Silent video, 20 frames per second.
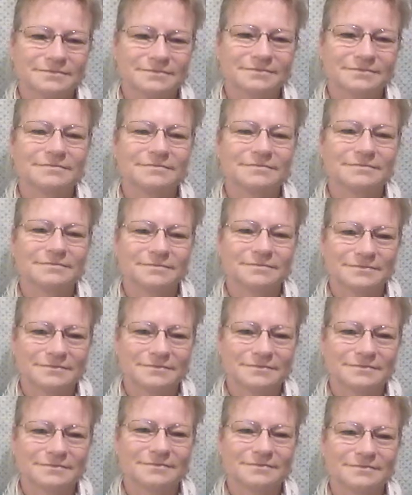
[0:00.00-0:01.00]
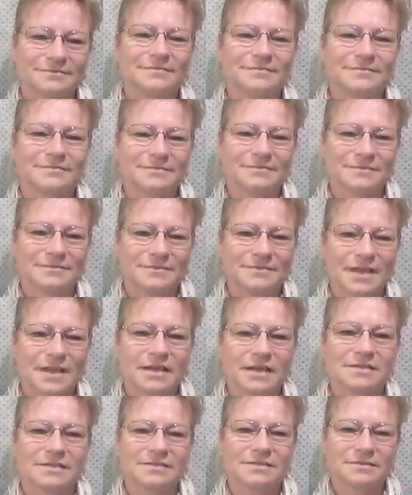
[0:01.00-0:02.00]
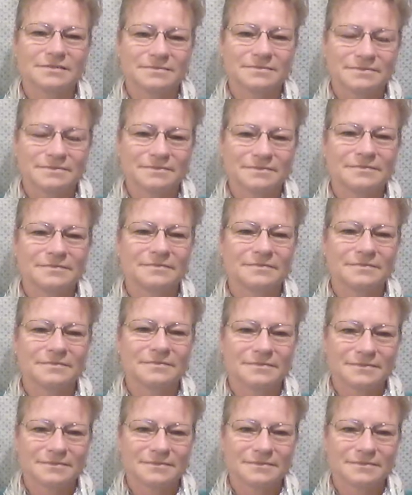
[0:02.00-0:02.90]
world changes. Yes. And I,